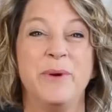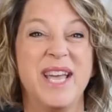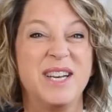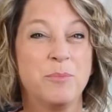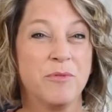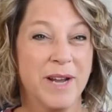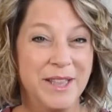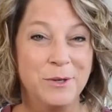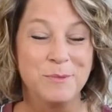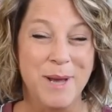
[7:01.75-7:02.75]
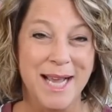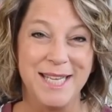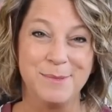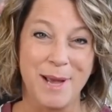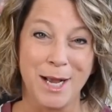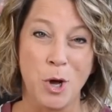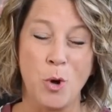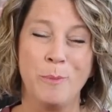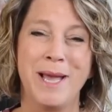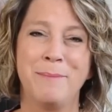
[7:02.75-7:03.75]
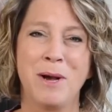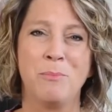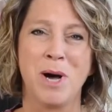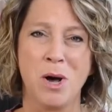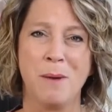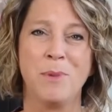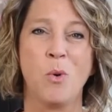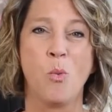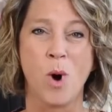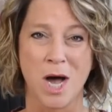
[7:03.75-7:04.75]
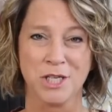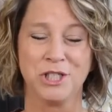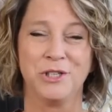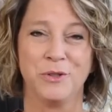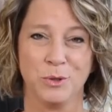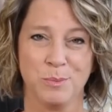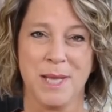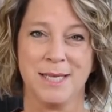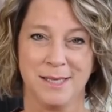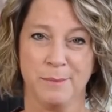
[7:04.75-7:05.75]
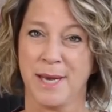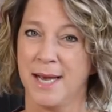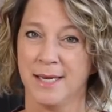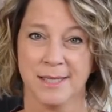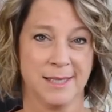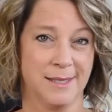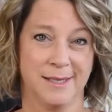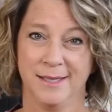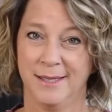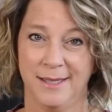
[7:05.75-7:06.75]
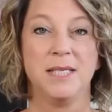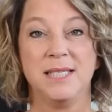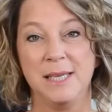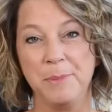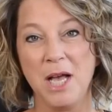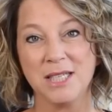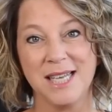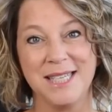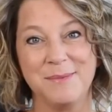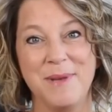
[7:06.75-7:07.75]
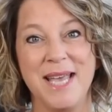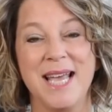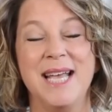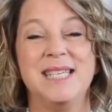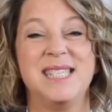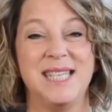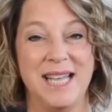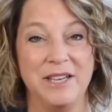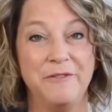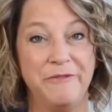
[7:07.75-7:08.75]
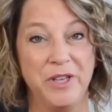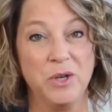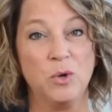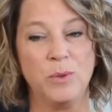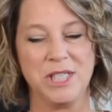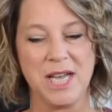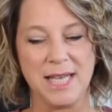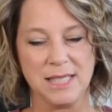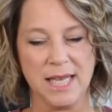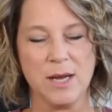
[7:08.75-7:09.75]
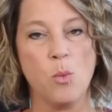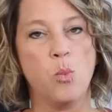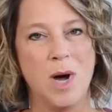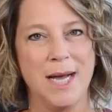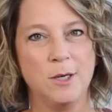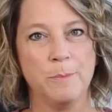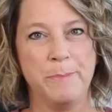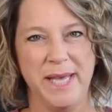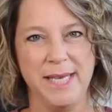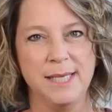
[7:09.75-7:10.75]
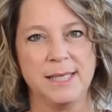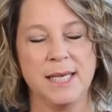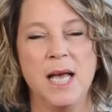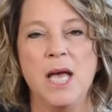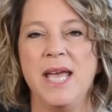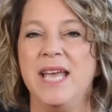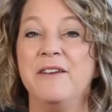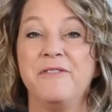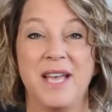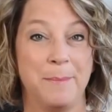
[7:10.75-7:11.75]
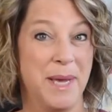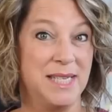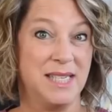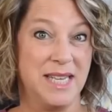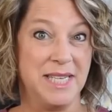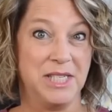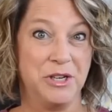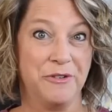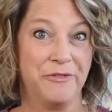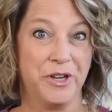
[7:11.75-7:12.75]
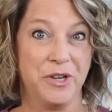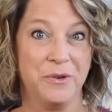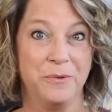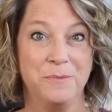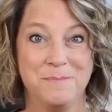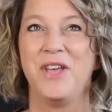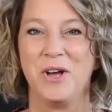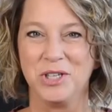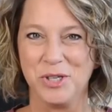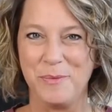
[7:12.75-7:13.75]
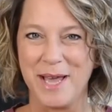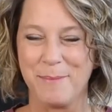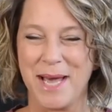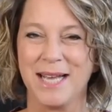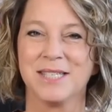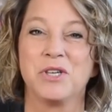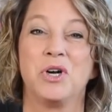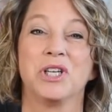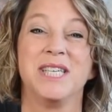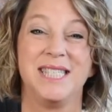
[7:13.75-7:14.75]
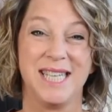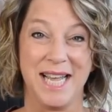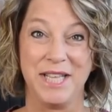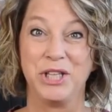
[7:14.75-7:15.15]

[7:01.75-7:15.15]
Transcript: we had to bring those baggies back home and my mom washed those plastic bags. Ziploc does make a stand and fill, which has like a wider base if that makes it easier for you. They also make bags called Contain